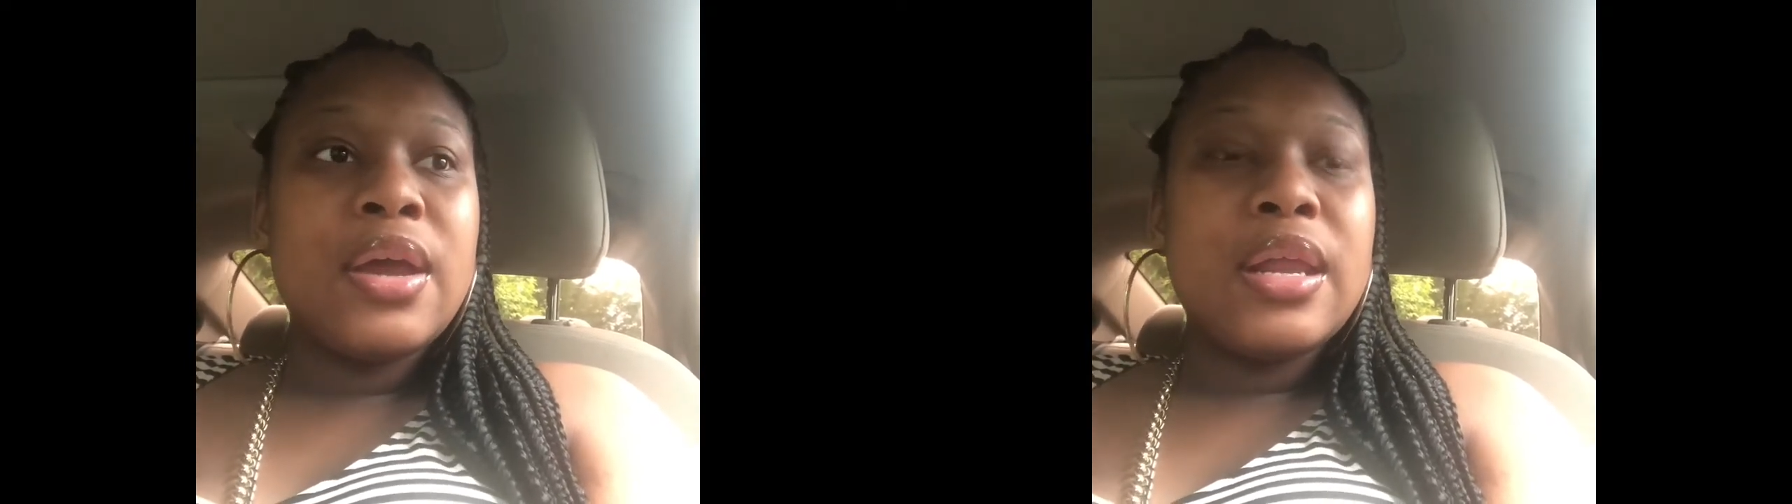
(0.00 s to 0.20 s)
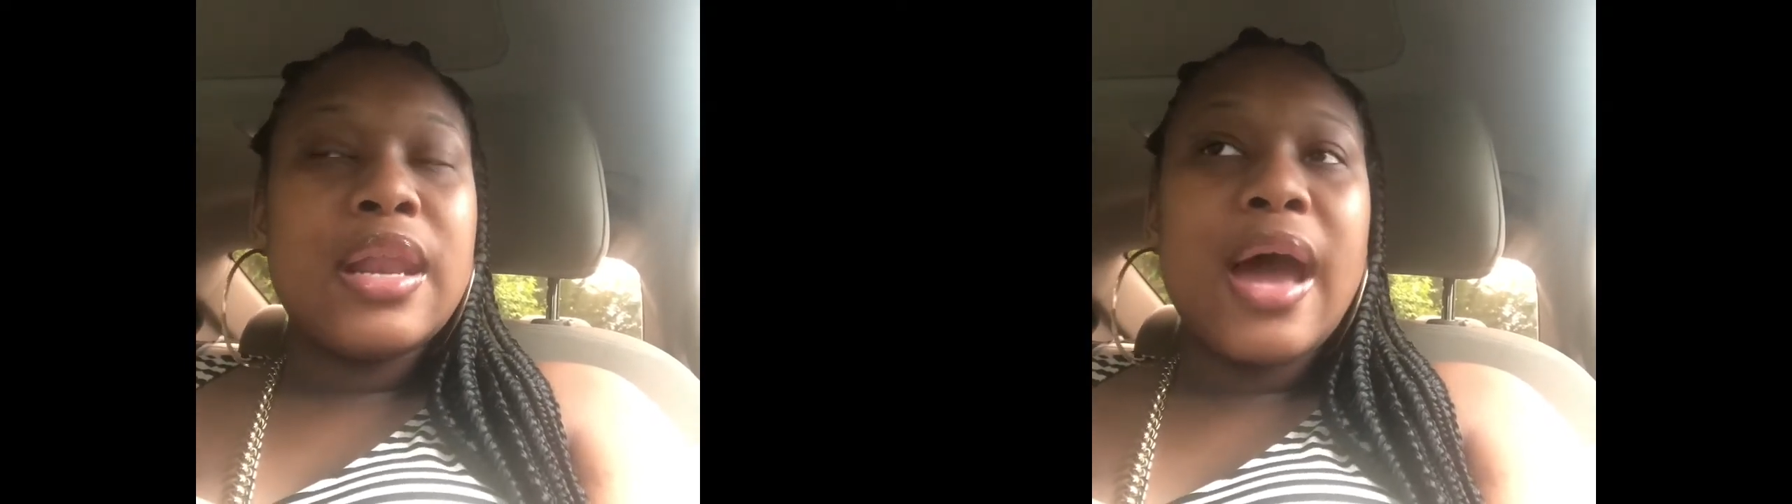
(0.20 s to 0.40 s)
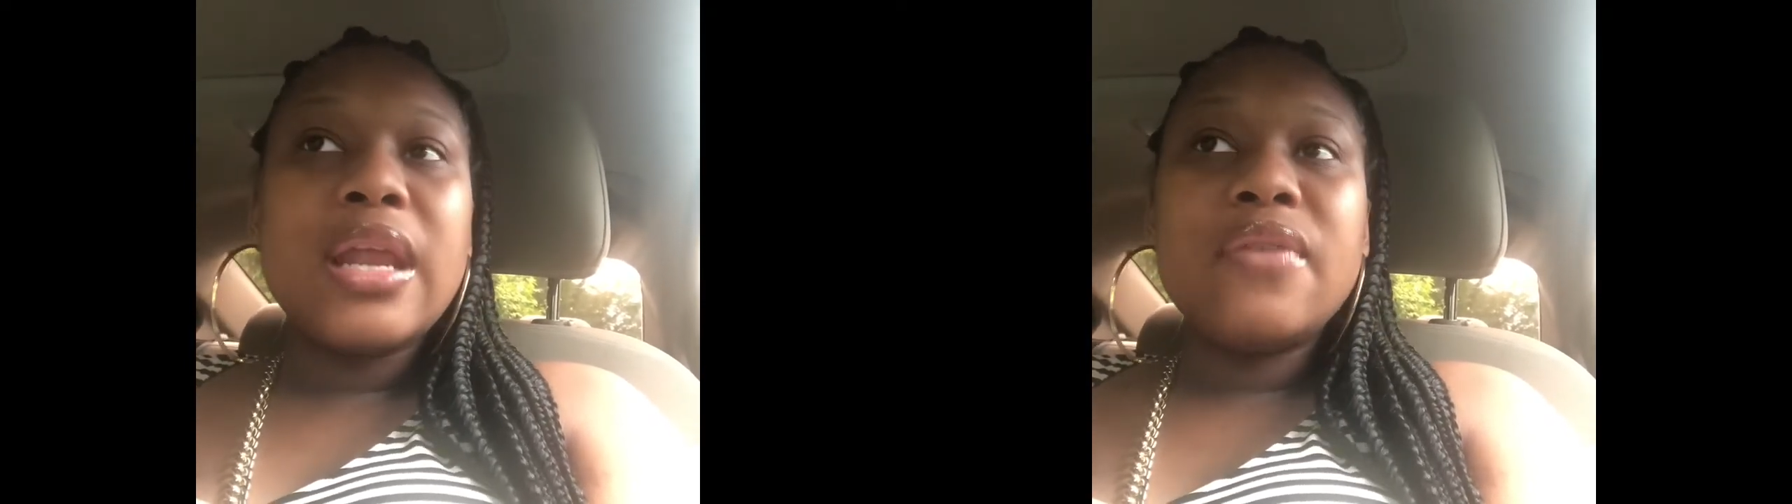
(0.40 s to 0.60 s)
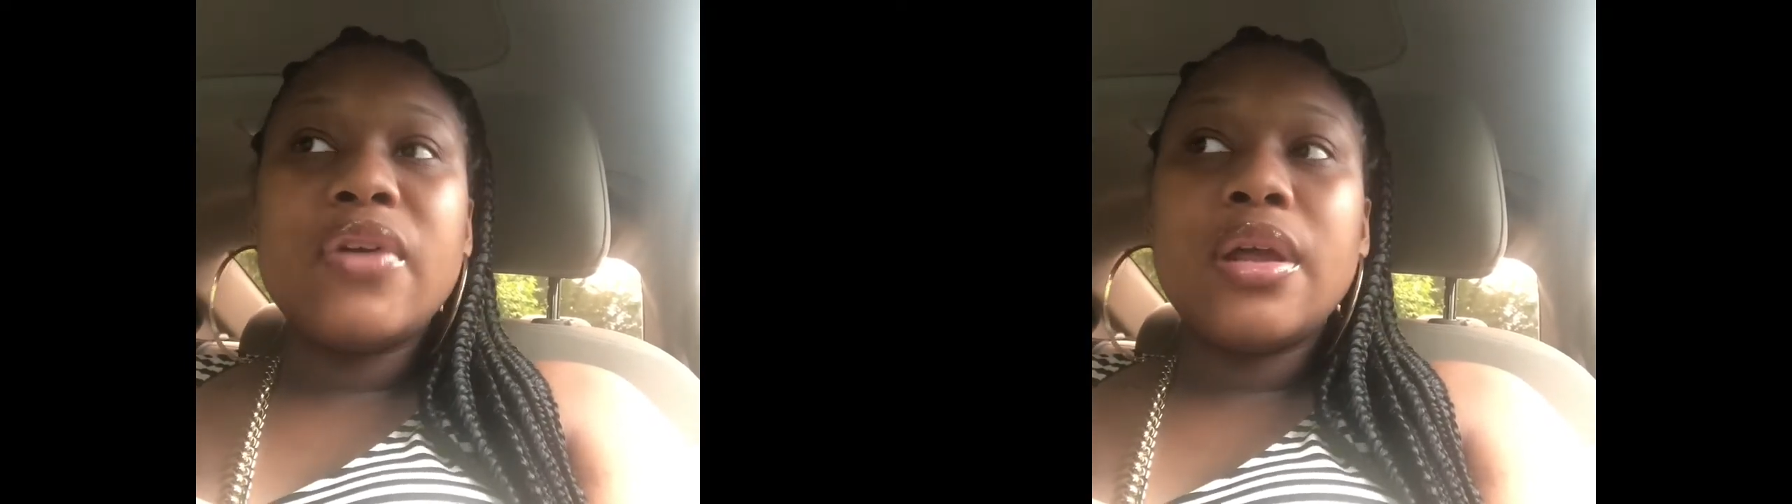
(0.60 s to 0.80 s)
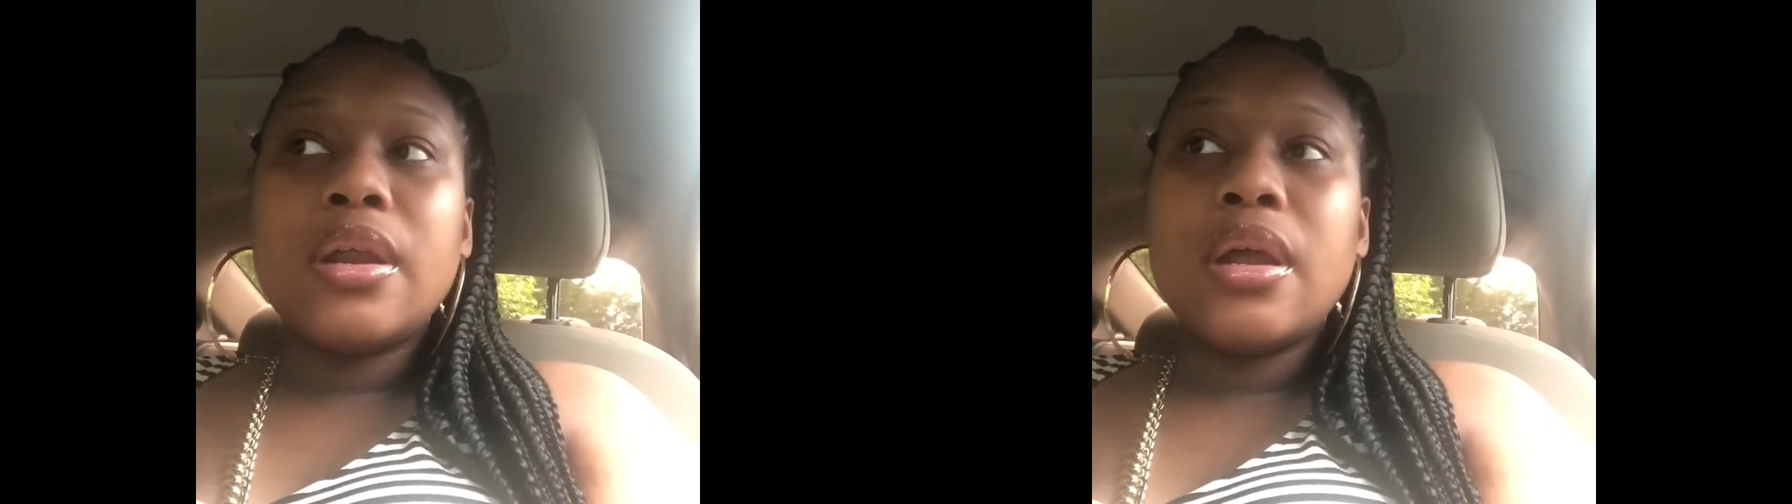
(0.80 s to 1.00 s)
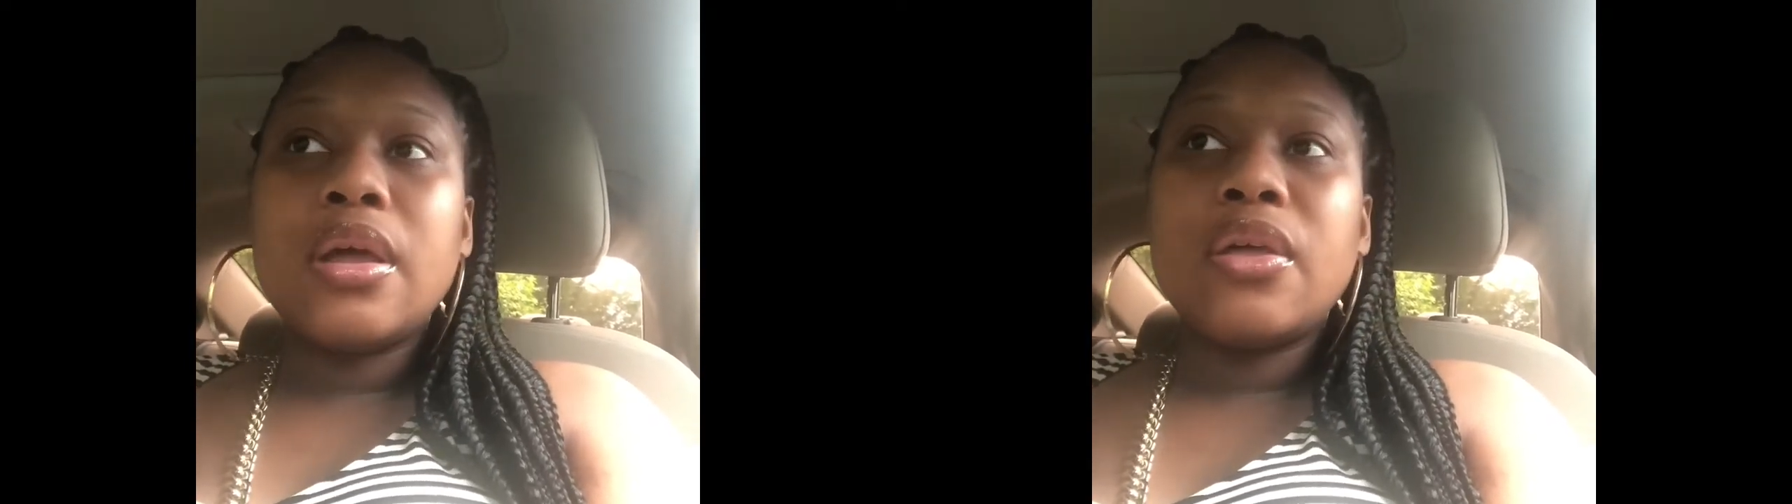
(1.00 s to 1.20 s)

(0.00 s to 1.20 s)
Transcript: not even